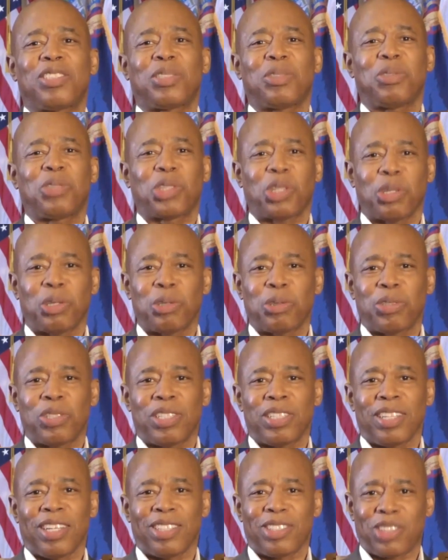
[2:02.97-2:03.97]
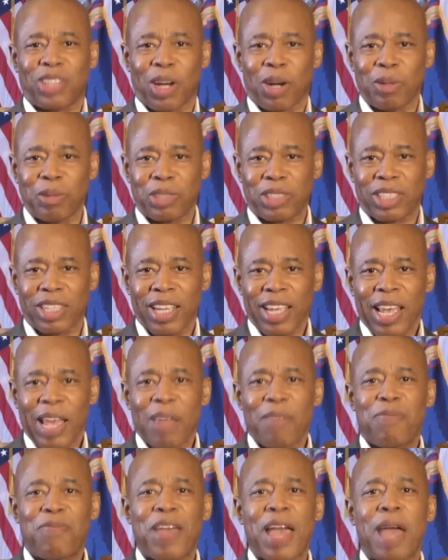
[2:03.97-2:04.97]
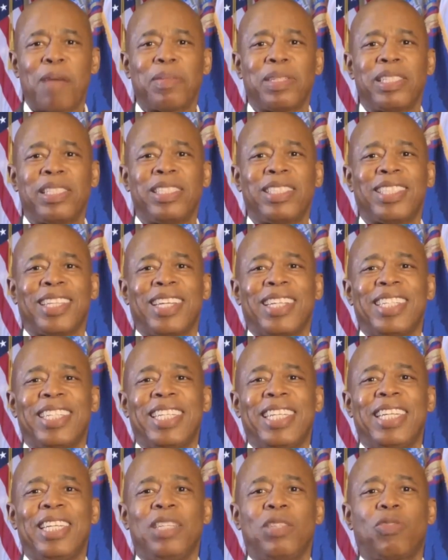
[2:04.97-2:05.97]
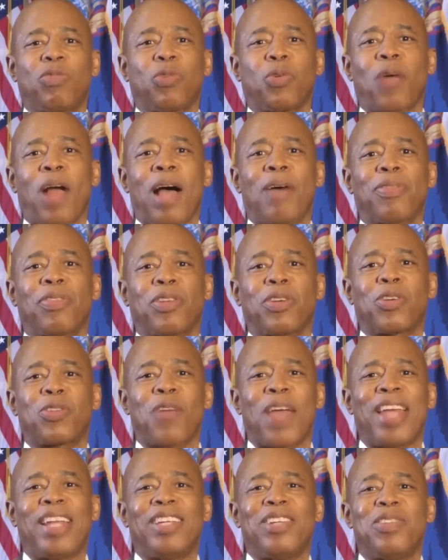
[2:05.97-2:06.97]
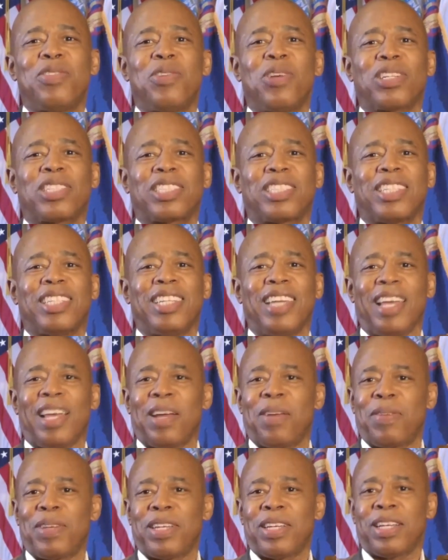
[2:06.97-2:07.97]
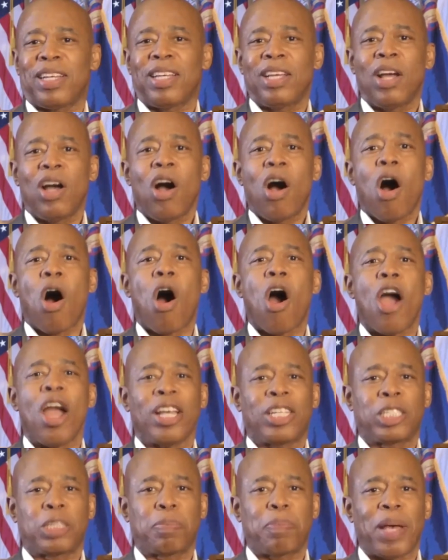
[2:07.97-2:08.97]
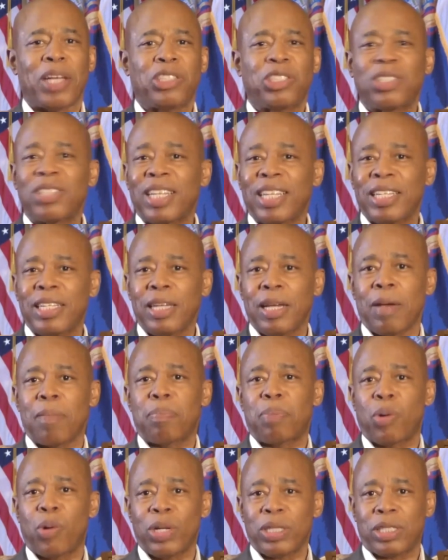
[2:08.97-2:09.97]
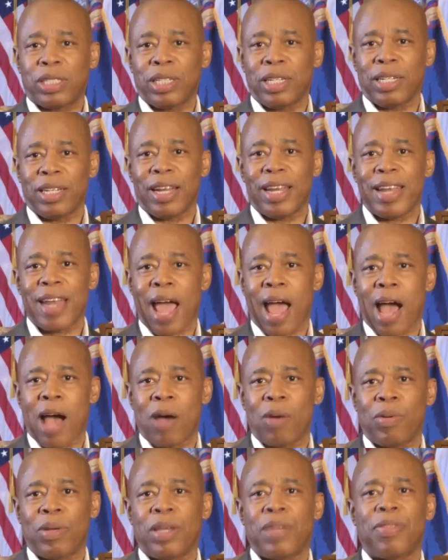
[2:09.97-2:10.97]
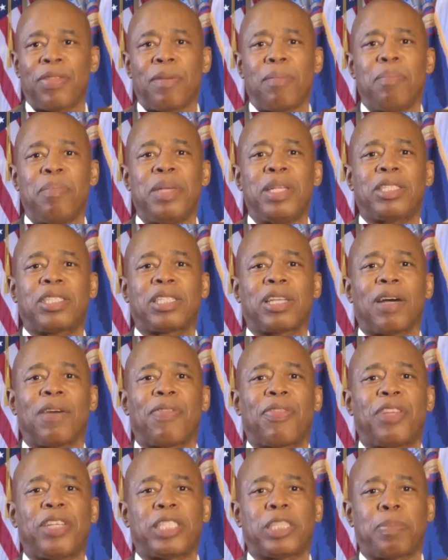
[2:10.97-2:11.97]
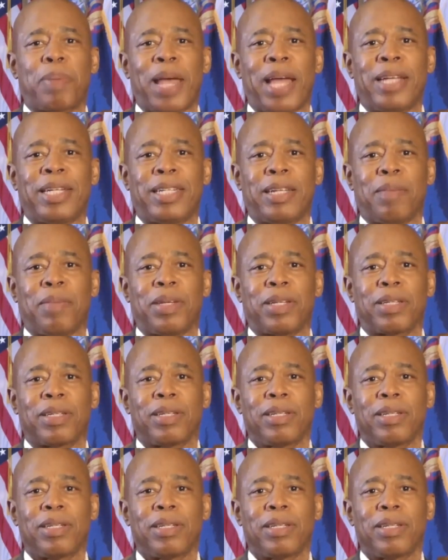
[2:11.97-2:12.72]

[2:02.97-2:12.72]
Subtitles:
to children, adults, and families in need throughout the greater New York City area are especially important now in the midst of this pandemic.